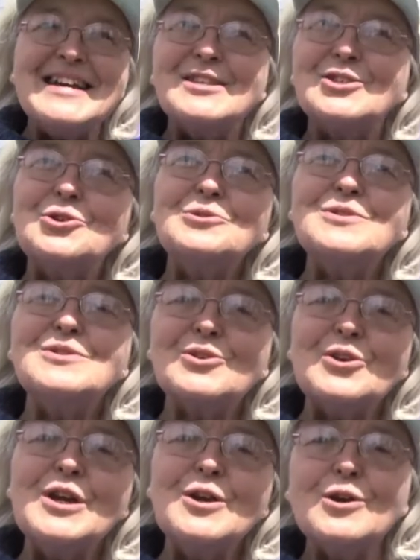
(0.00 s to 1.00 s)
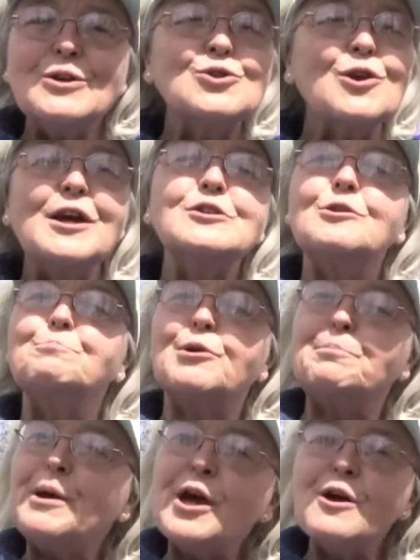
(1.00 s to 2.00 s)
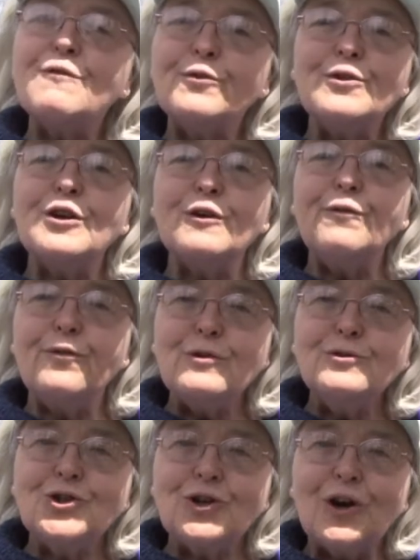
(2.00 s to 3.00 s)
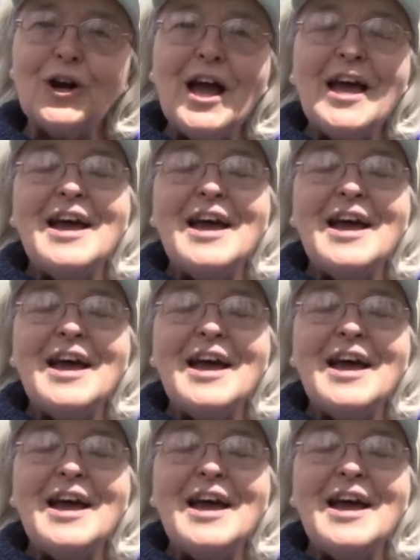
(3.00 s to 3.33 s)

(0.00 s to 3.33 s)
Students are here trying to prepare for their future,